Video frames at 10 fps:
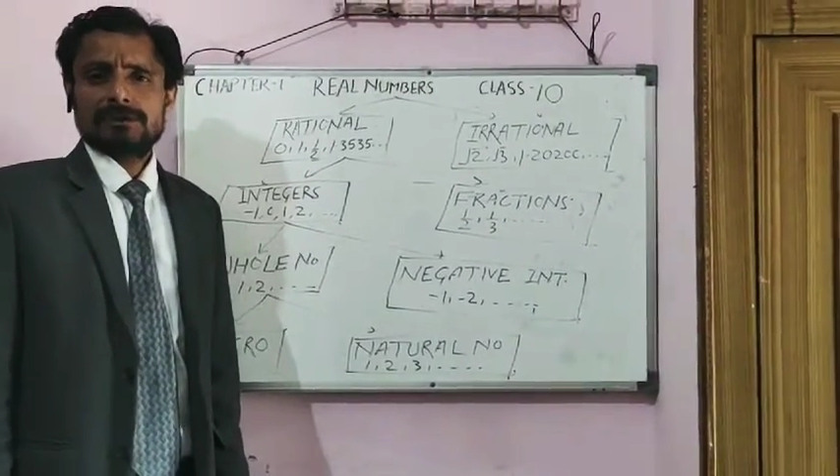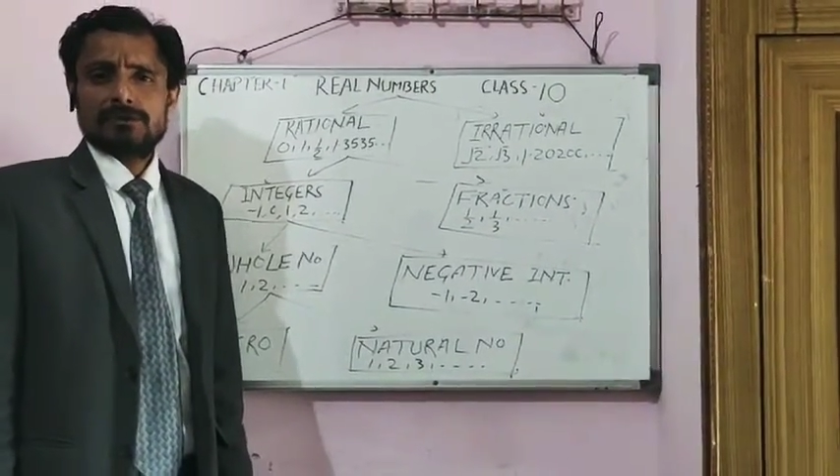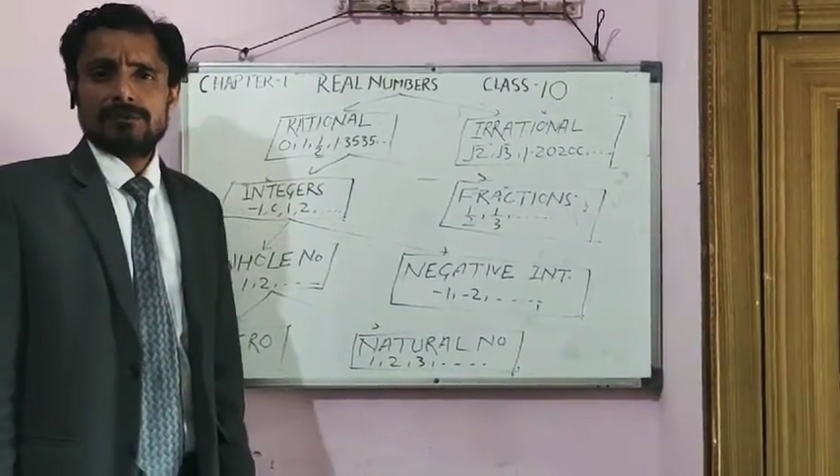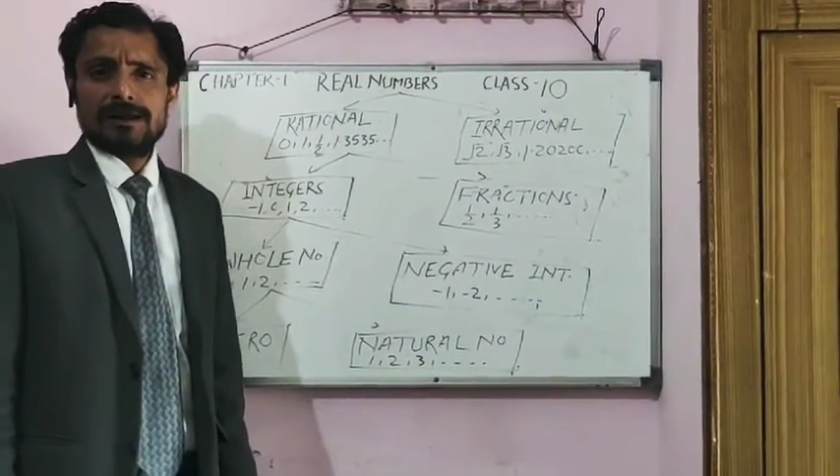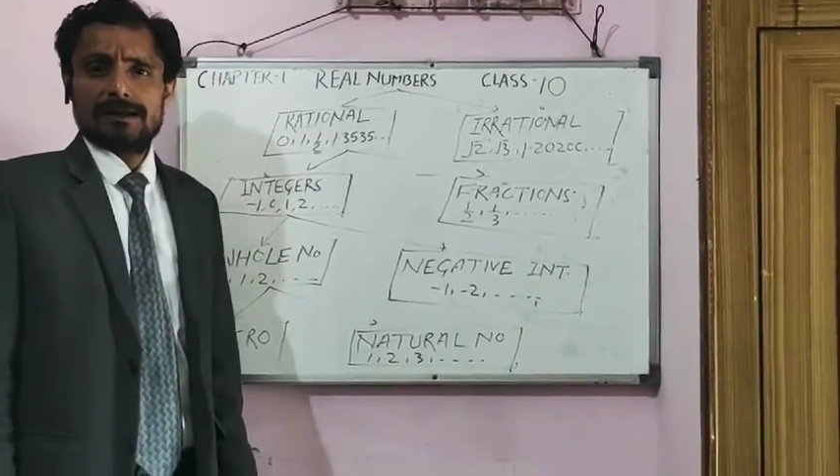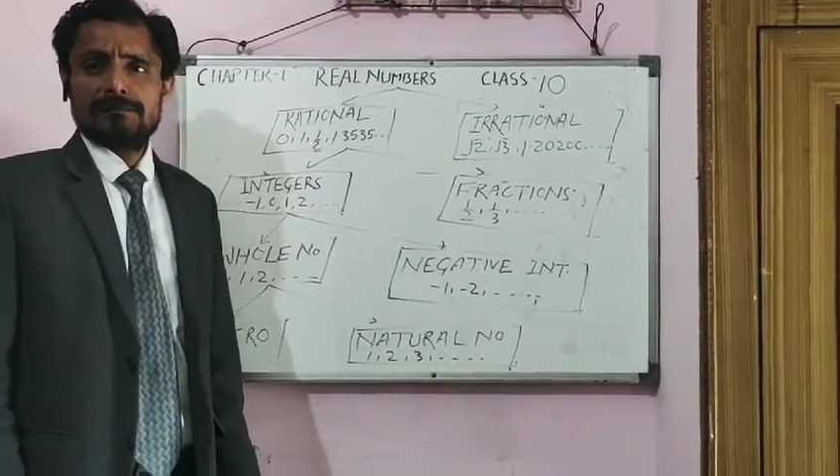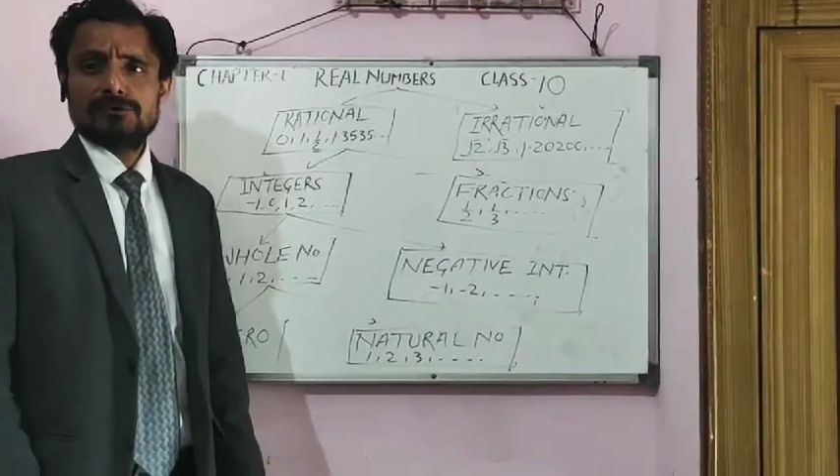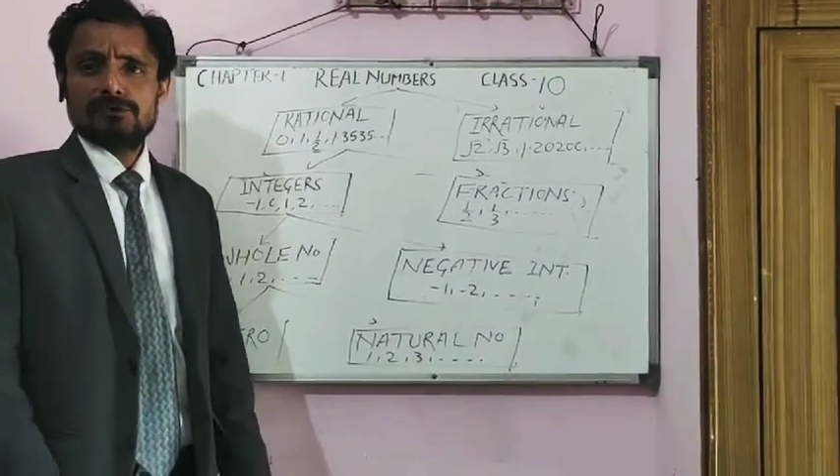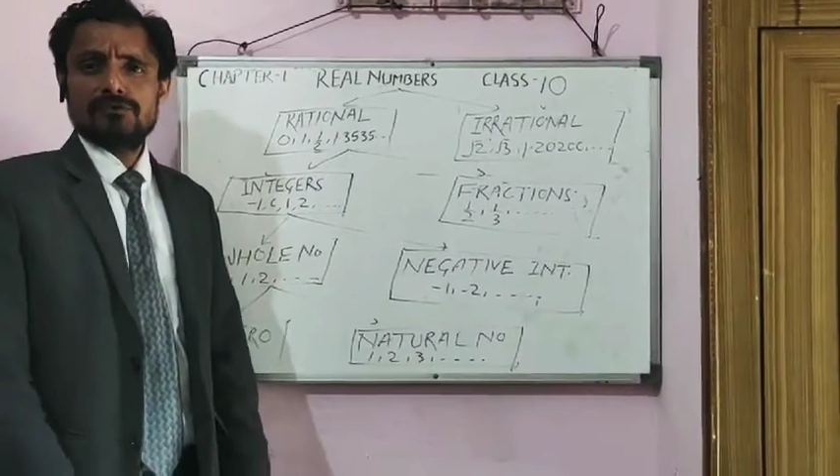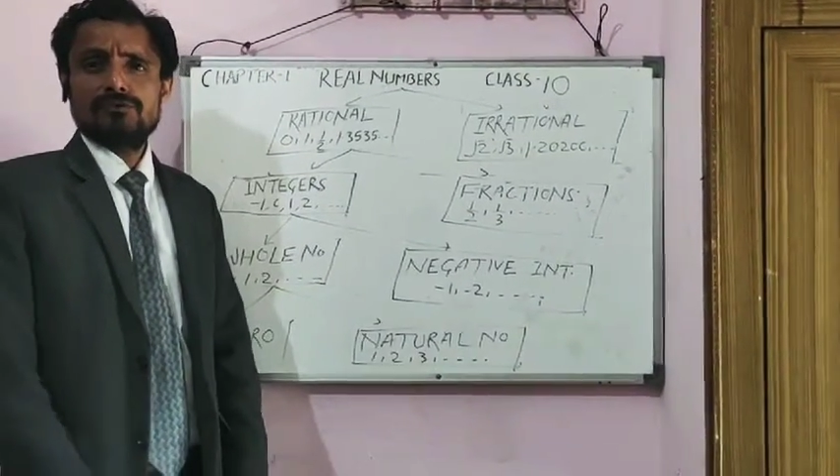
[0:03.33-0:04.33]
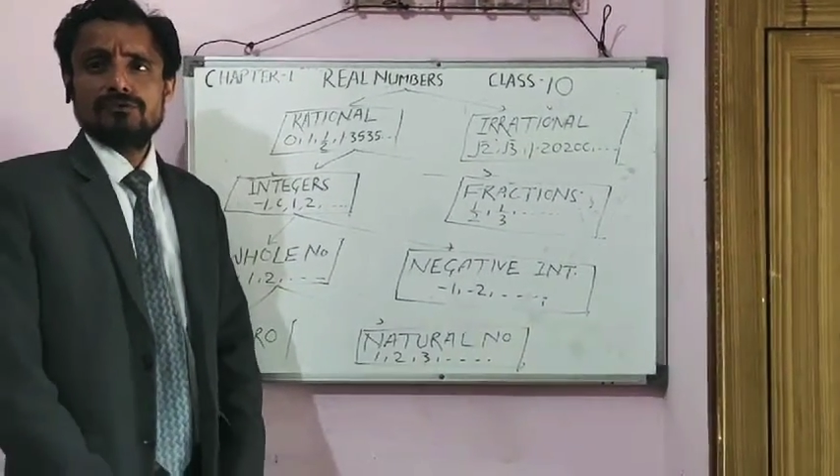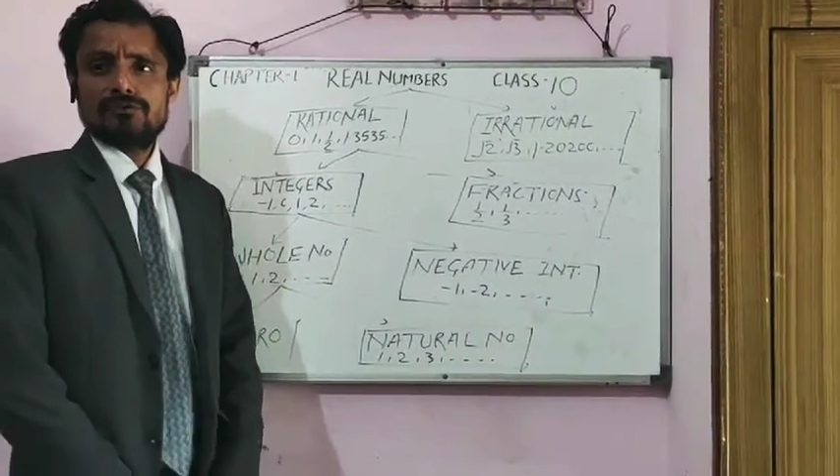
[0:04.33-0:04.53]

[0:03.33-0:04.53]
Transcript: Welcome to